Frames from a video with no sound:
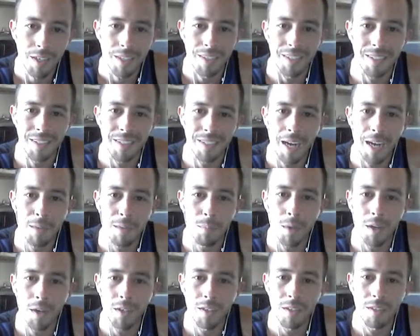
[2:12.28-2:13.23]
These Doc
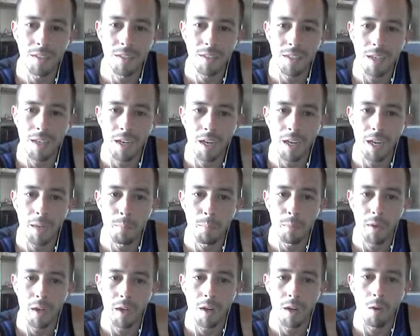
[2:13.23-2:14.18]
Martens I
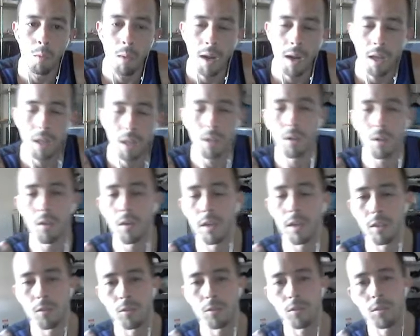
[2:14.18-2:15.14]
bought a while ago
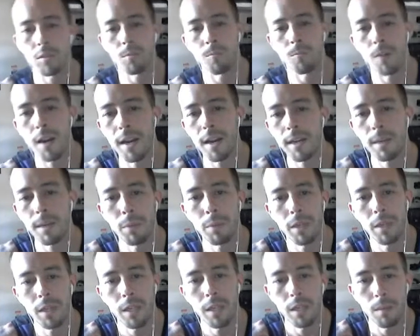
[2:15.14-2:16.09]
at Nordstrom Rack. I
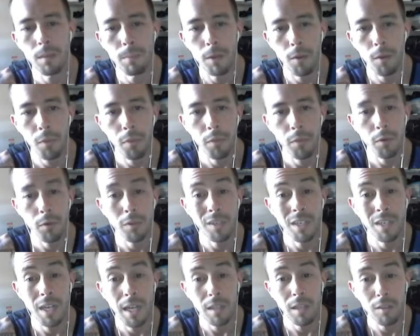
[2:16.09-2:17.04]
paid about
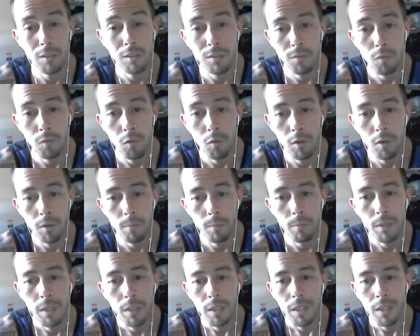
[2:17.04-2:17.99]
$30 for
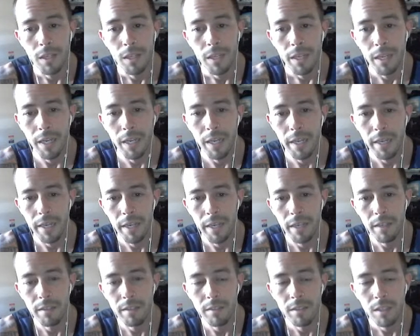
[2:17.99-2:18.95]
them,
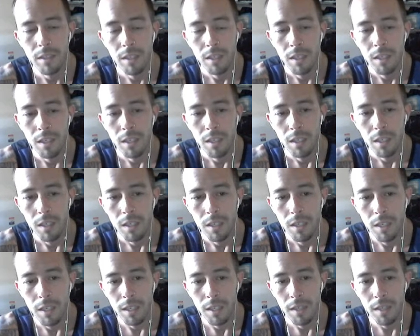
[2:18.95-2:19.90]
and
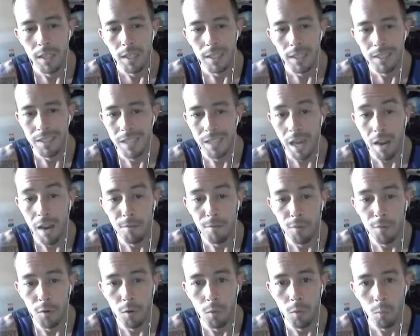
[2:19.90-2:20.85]
they sat
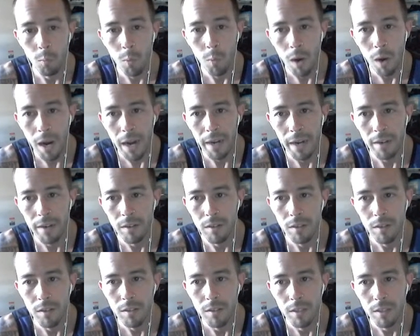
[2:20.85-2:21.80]
for a
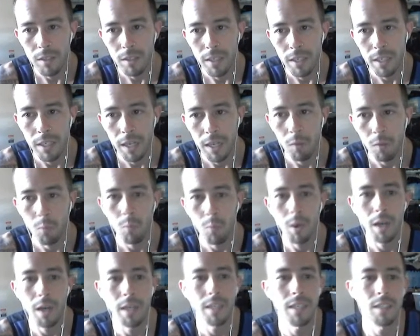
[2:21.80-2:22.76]
while, and I
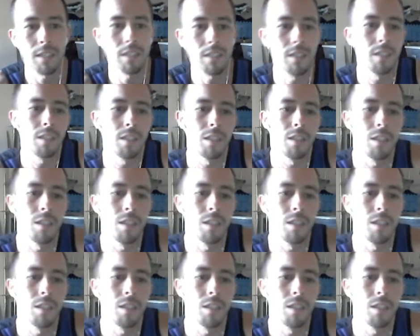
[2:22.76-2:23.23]
wanted